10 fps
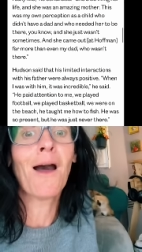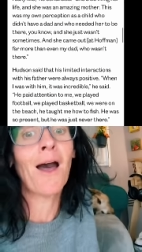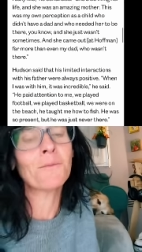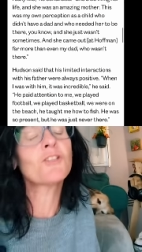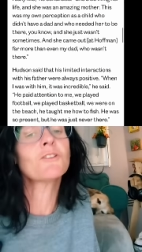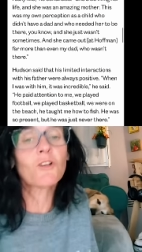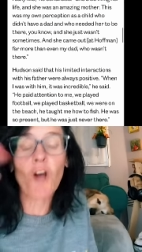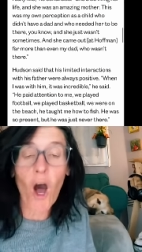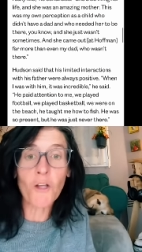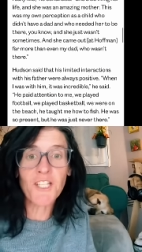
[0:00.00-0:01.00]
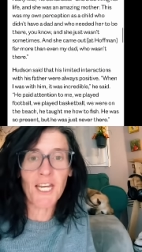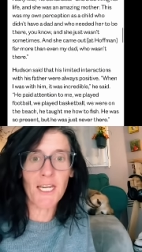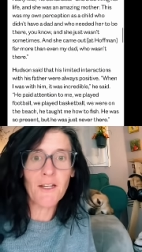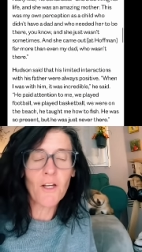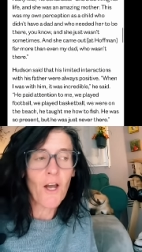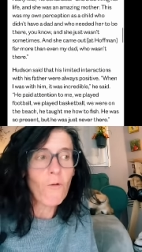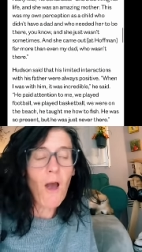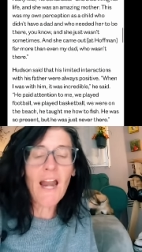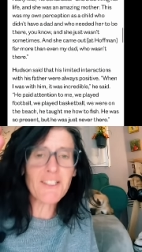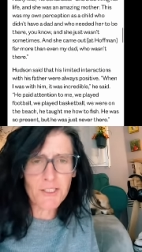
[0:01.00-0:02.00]
Um, you, Goldie,
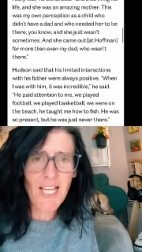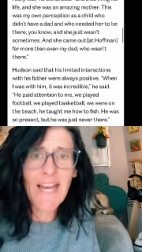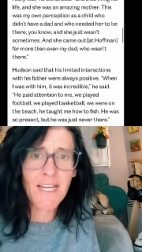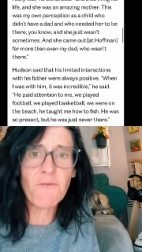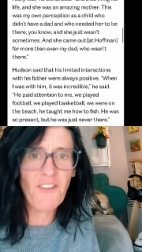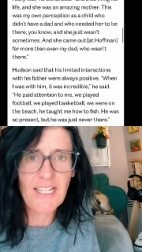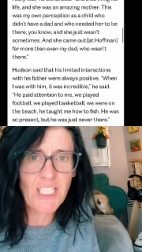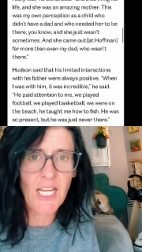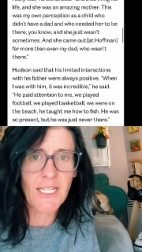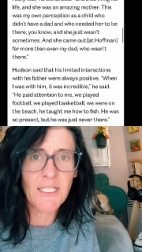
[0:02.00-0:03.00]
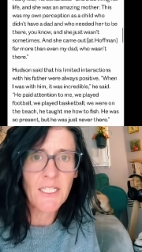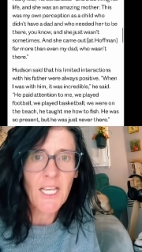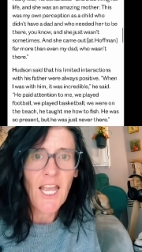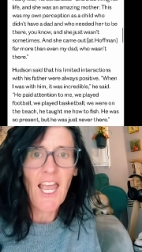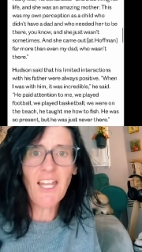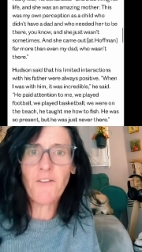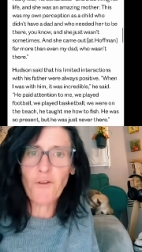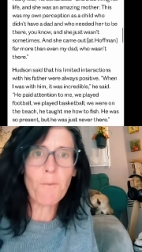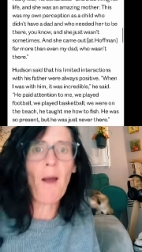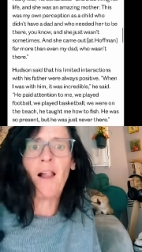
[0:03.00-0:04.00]
why did you take him fishing and the
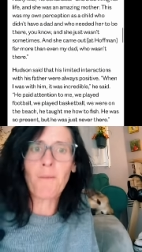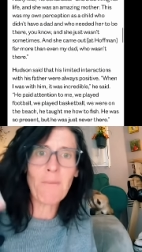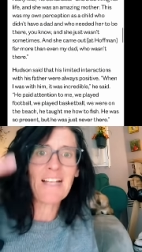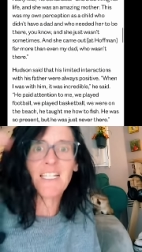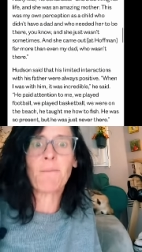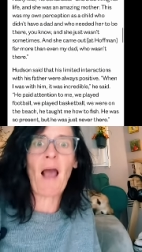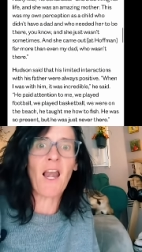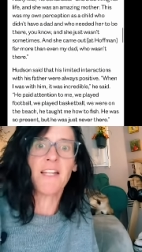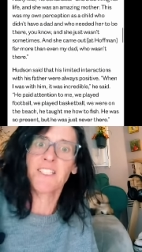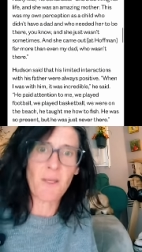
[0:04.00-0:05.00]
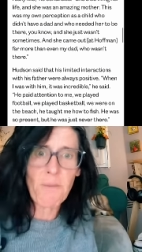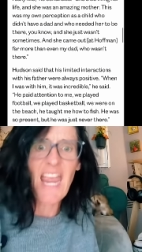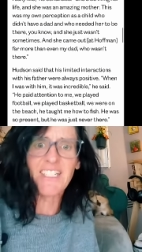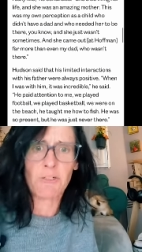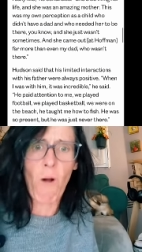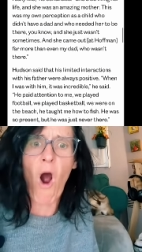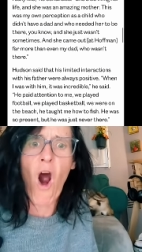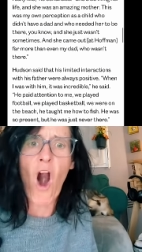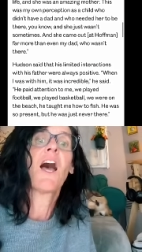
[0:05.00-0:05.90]
football and basketball and to the beach more?